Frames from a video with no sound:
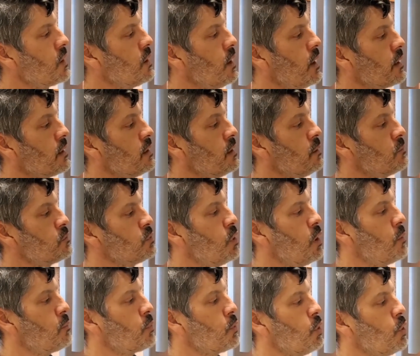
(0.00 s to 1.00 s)
I can come to
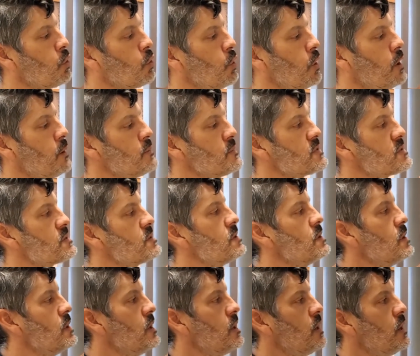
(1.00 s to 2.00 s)
our programs.
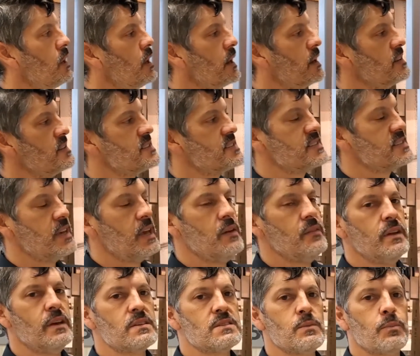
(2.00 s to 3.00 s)
I can save
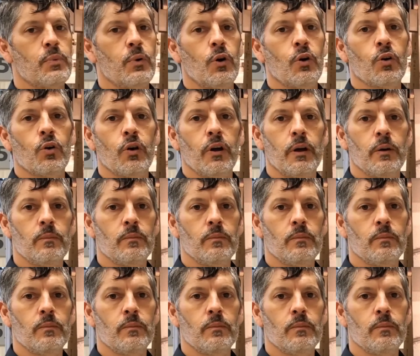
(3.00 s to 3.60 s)
it as a program.